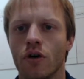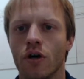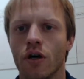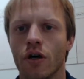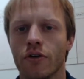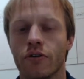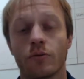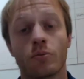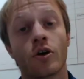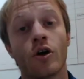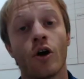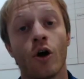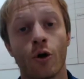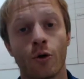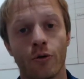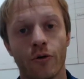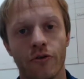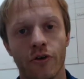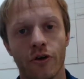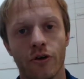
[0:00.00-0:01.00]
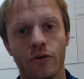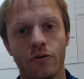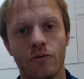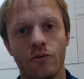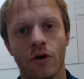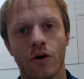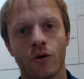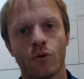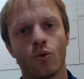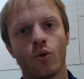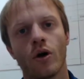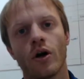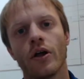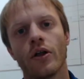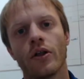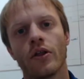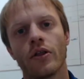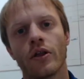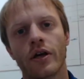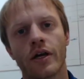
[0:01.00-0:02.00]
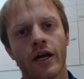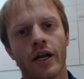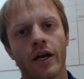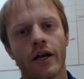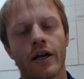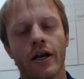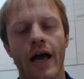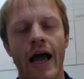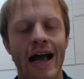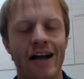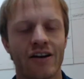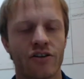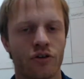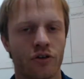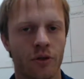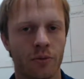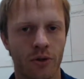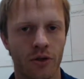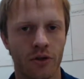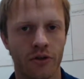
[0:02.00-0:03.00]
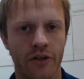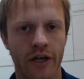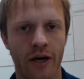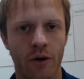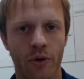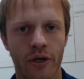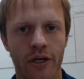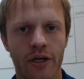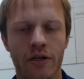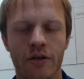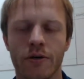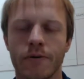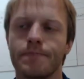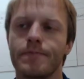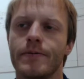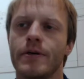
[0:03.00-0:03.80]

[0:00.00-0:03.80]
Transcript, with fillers: uh, some code review on what the candidate actually built that week